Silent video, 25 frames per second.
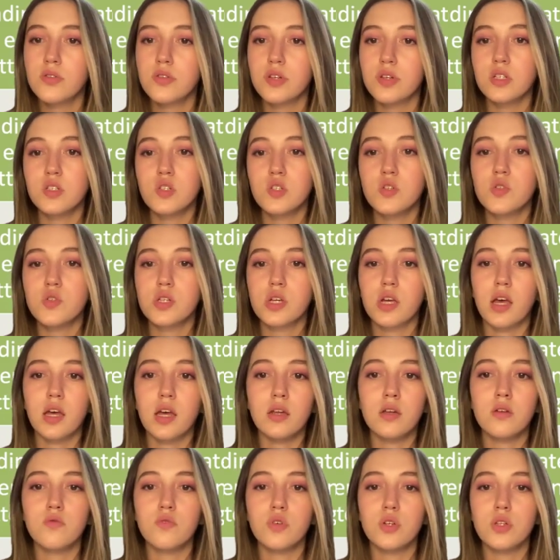teachers
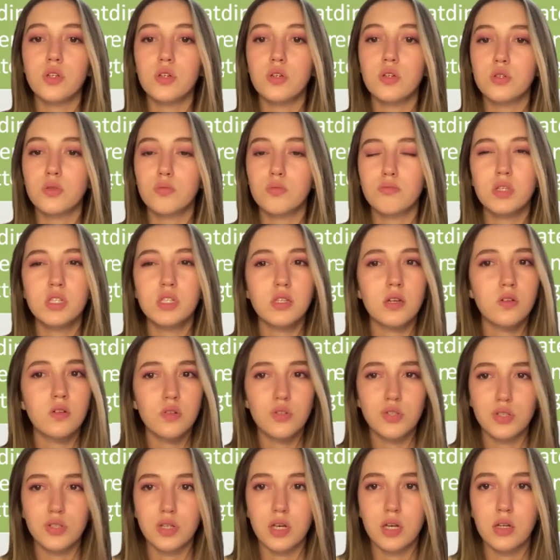can reduce
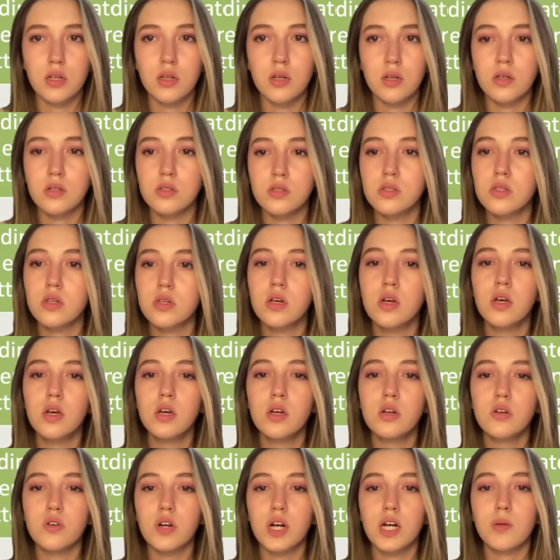misunderstandings,
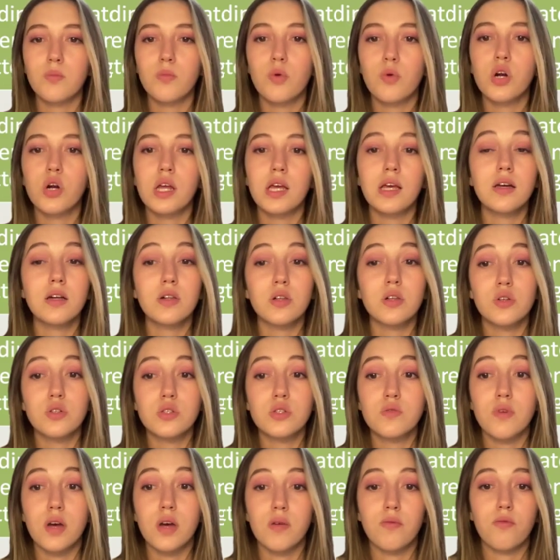create more
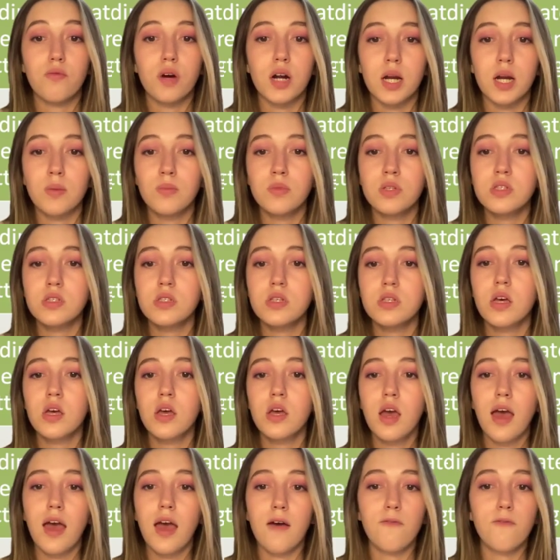inclusive environments,
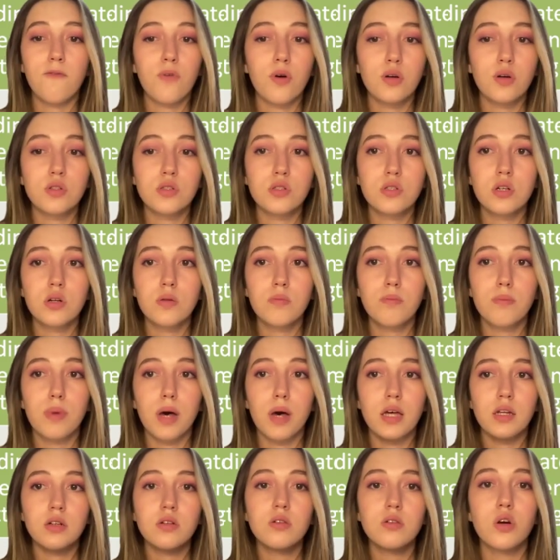and foster
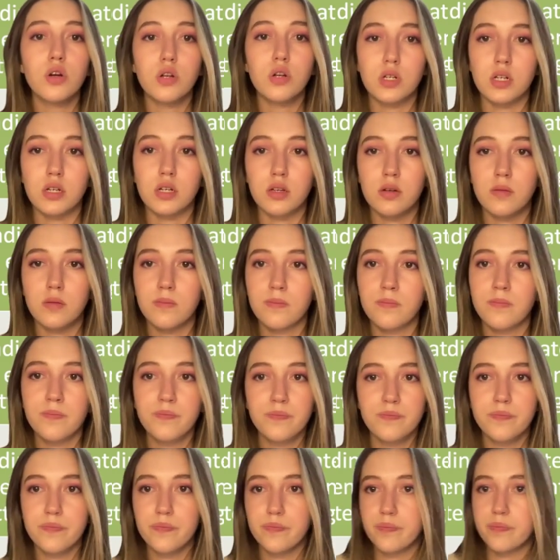better learning.
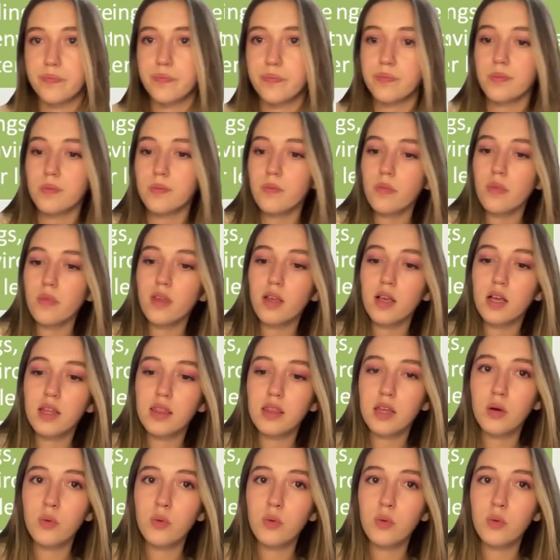And